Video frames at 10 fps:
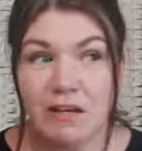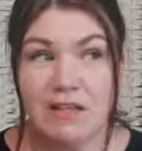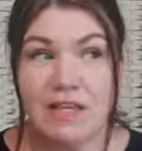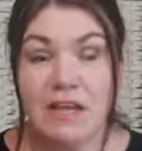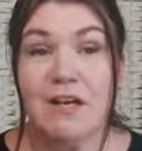
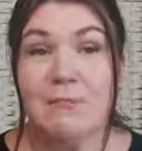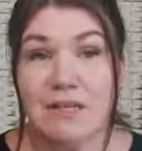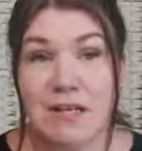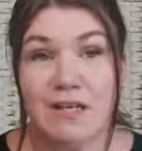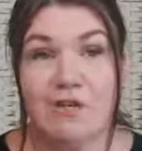time to
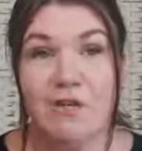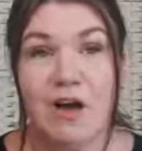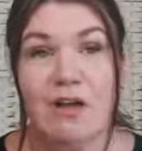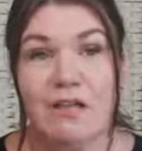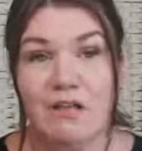take a good
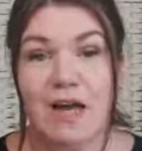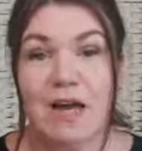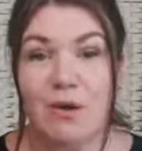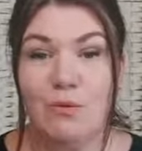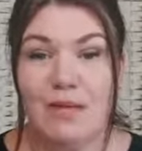hard look at
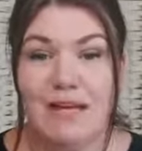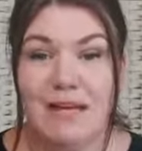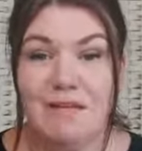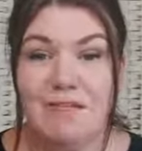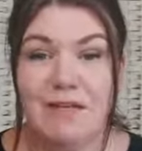how we
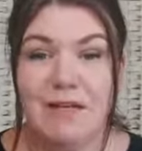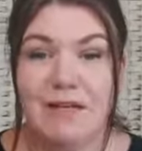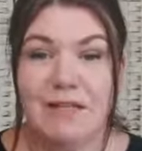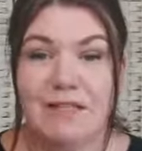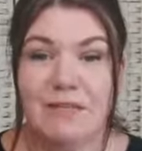live.
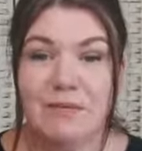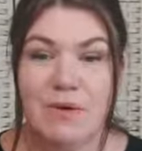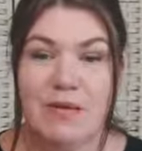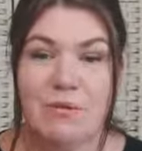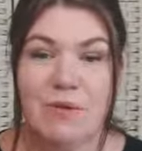So
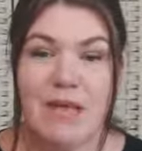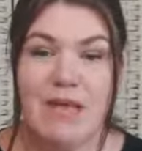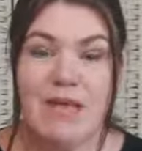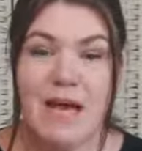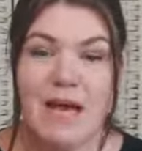we
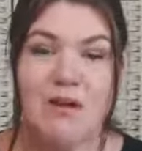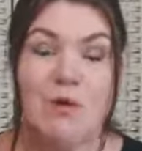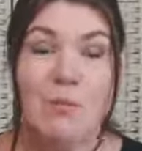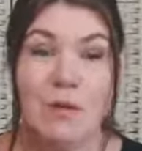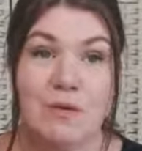
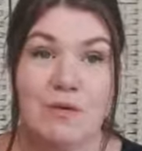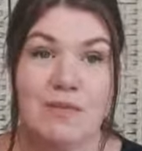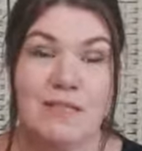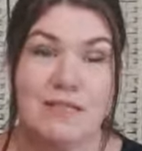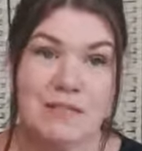cannot
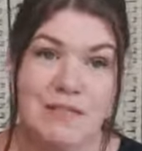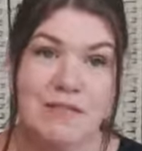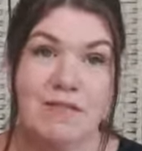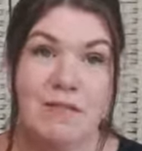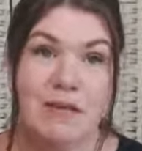build a
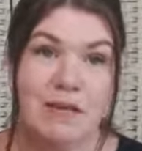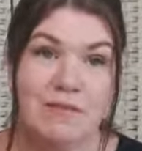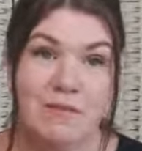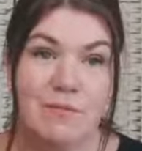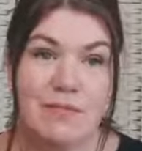successful life
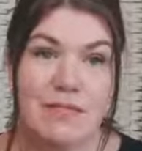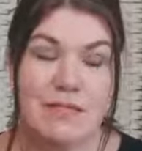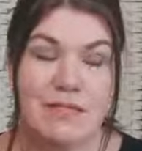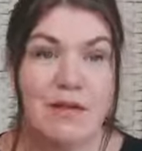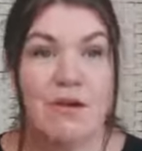on
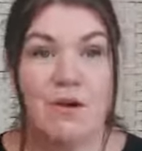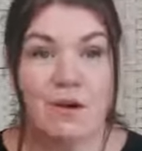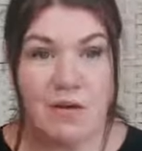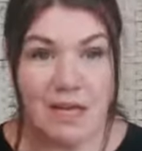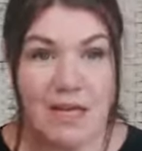business,
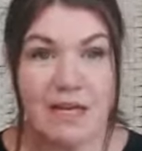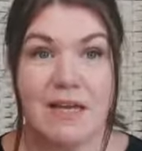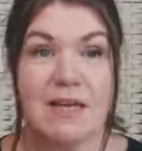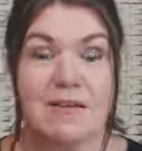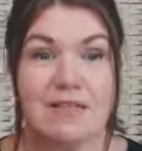on
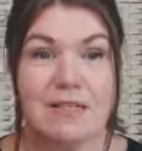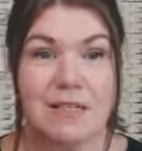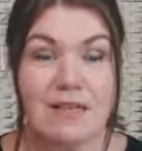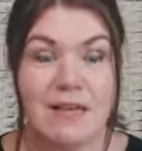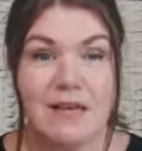
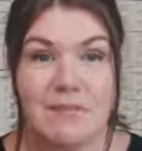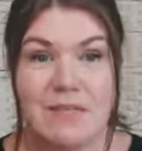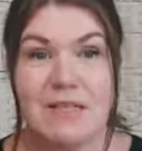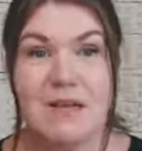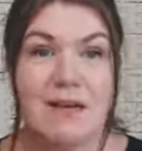incoherency,
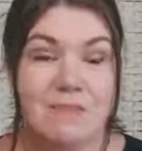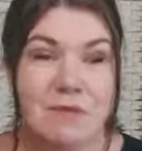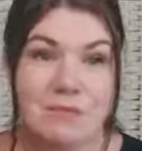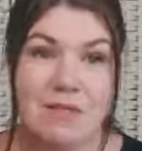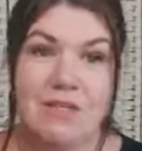
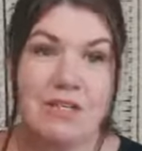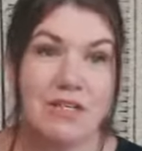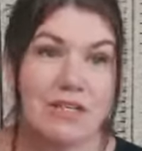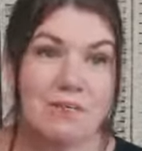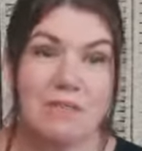misalignment,
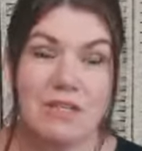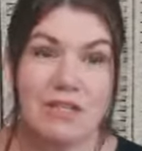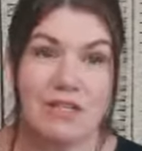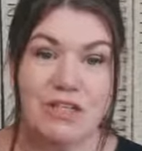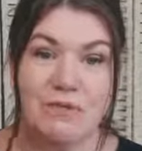
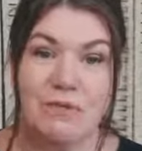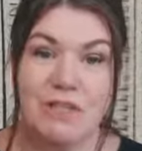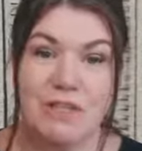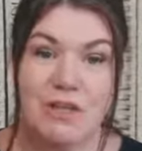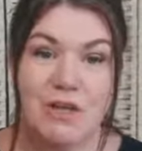misadjustment.